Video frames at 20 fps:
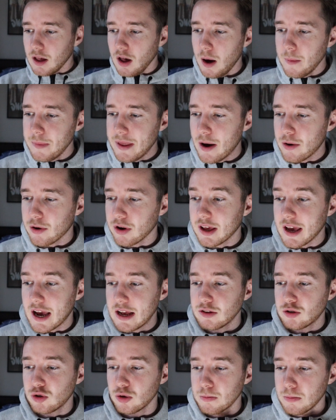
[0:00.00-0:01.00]
I'm now going to get
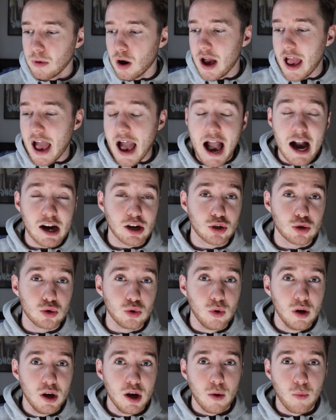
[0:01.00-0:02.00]
into my
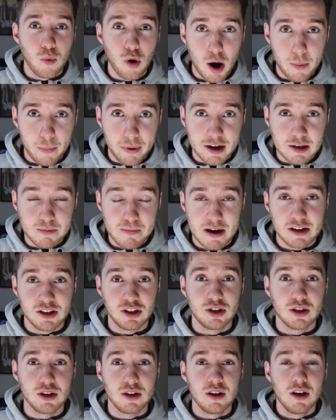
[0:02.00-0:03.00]
actual workplace
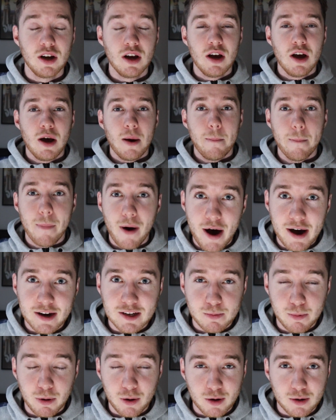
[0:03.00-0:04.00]
pension, my
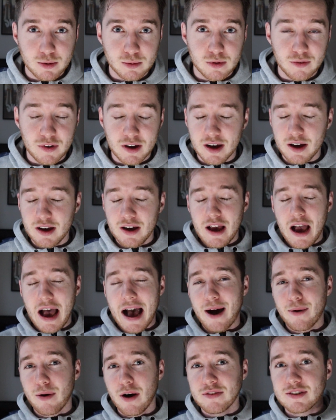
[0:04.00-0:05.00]
experience with it,
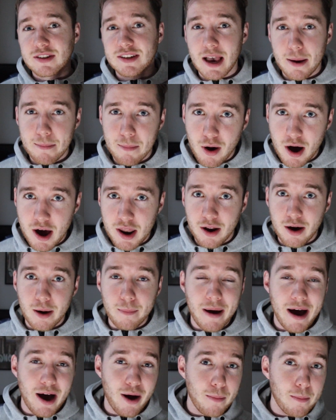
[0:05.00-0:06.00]
how I've set mine
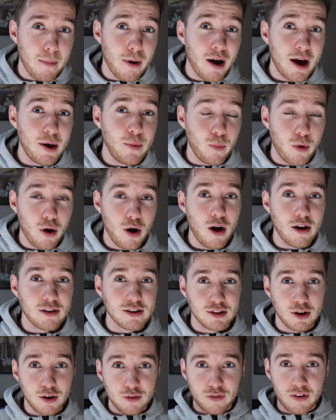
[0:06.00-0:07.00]
up, how mine
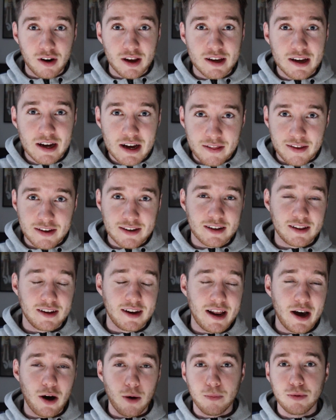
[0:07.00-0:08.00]
works, and hopefully this can
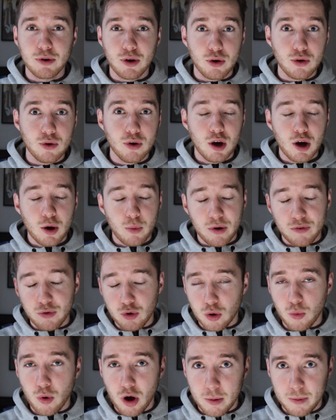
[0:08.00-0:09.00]
then help you with
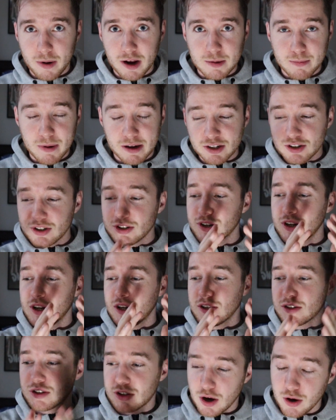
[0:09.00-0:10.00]
your workplace pension.
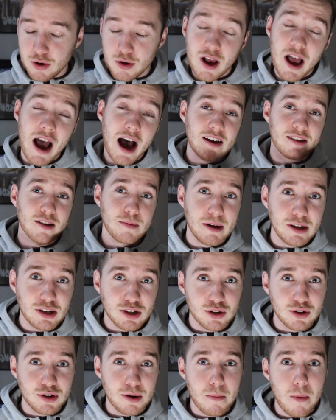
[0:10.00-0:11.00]
So, as I
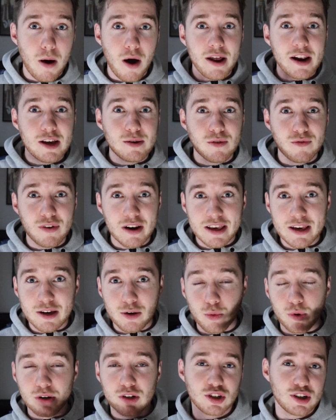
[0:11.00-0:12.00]
mentioned, mine is with
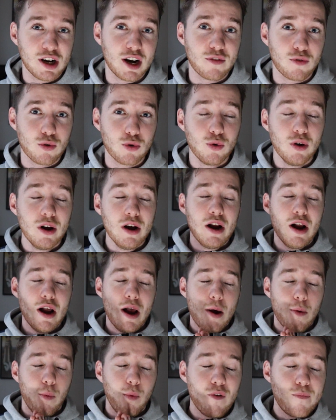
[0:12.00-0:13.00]
Legal in General.
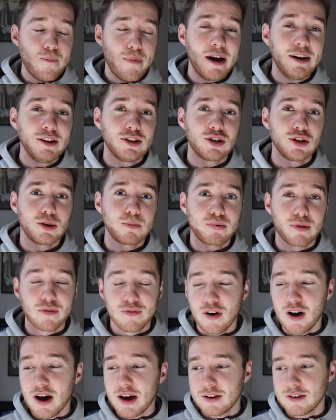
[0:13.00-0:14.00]
With pension
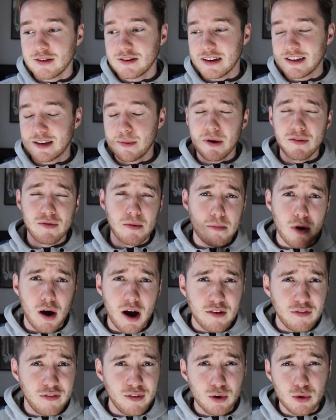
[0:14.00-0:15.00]
providers, it's a bit of a
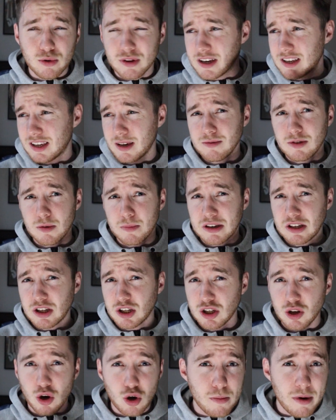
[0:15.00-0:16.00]
minefield. There seems to be
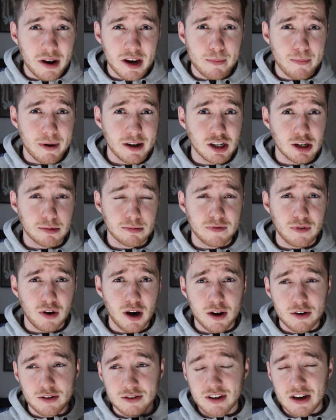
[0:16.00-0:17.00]
so many pension
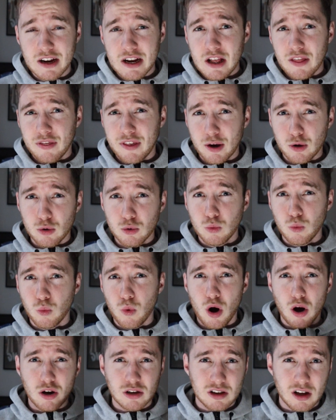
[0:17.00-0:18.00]
providers. They all
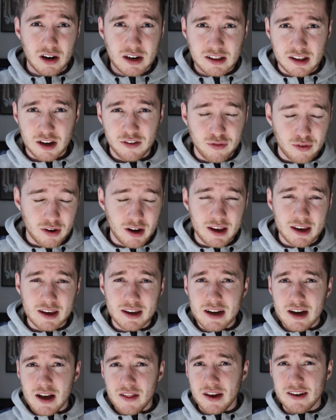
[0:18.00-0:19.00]
work slightly
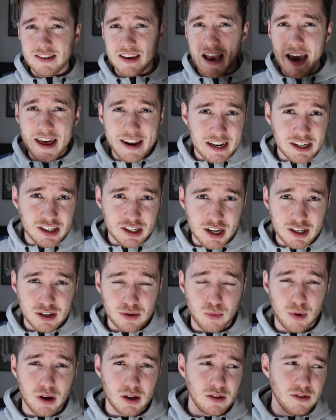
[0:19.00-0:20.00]
differently. There's
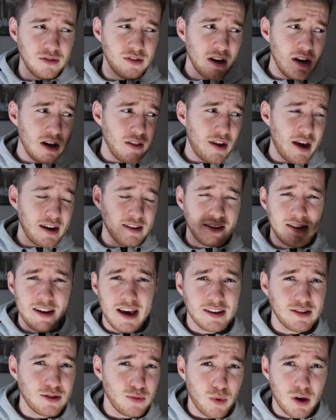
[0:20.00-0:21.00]
NHS ones, there's
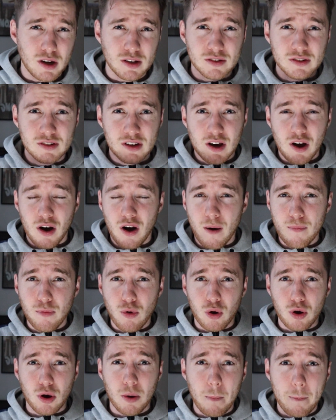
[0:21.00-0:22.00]
Nest ones. I'm
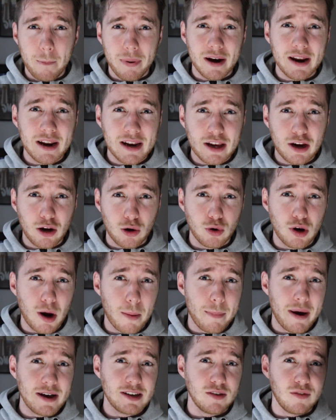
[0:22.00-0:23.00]
not completely clued
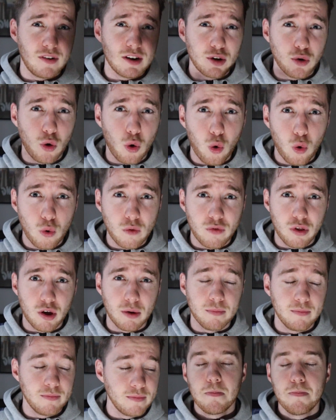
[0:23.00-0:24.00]
up massively on all of
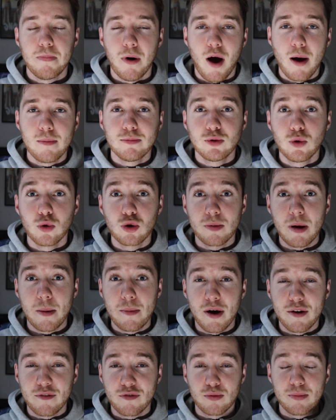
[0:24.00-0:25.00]
them, but I'm talking about
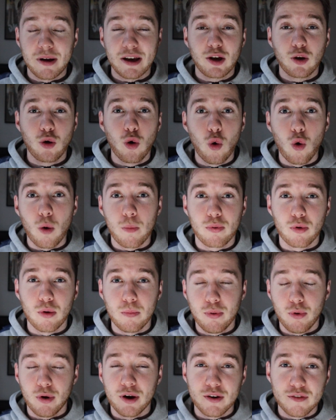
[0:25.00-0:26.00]
mine from a
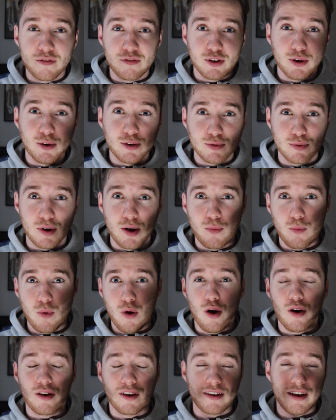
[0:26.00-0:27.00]
corporate point of view. So I
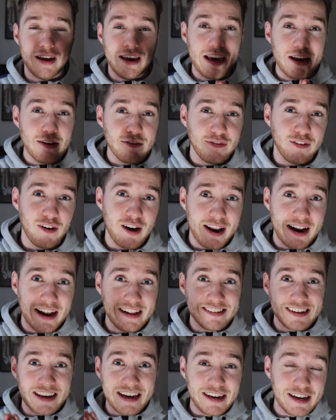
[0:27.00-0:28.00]
work in
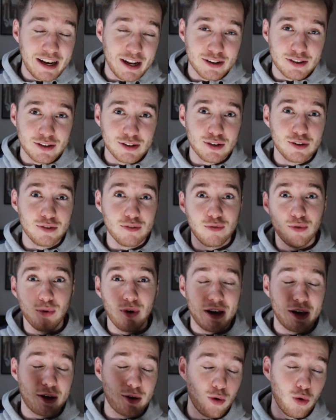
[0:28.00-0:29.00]
finance in London
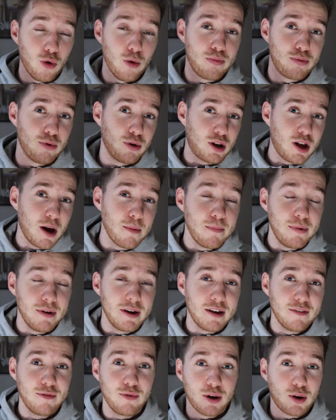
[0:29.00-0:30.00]
for a corporate
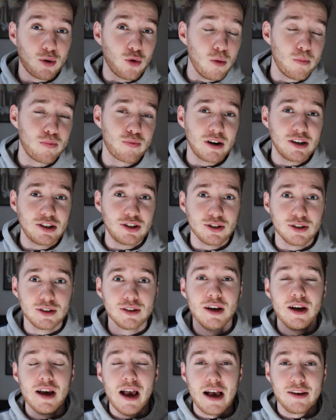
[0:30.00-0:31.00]
company, for a
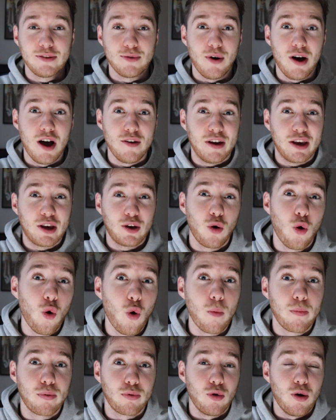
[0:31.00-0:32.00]
corporation. So I have a
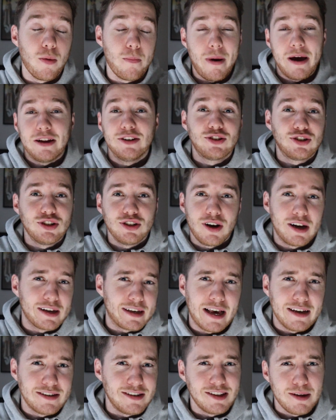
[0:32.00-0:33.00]
corporate pension, I
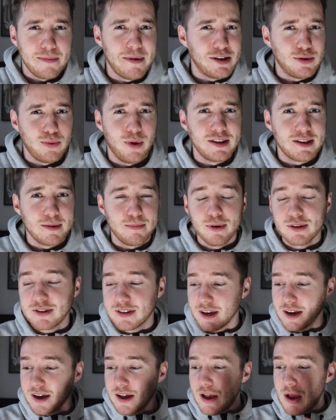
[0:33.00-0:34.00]
guess is the best way to put
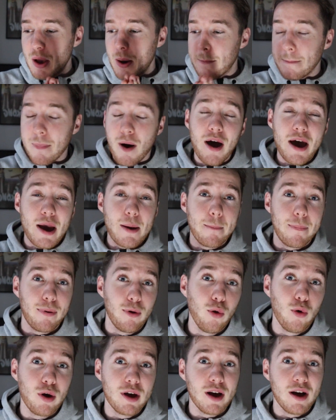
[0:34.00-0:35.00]
it. My
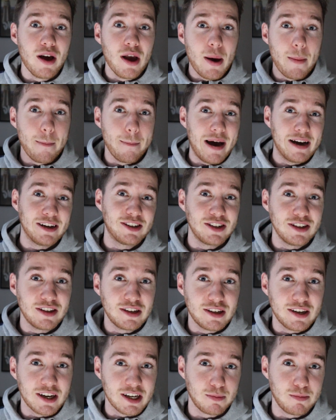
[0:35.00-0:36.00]
employer matches
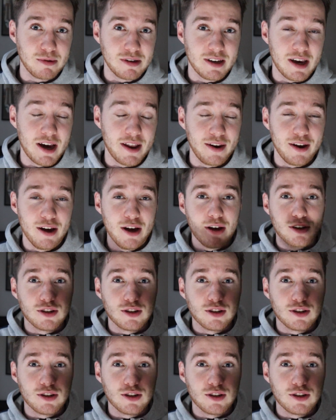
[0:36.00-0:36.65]
6%.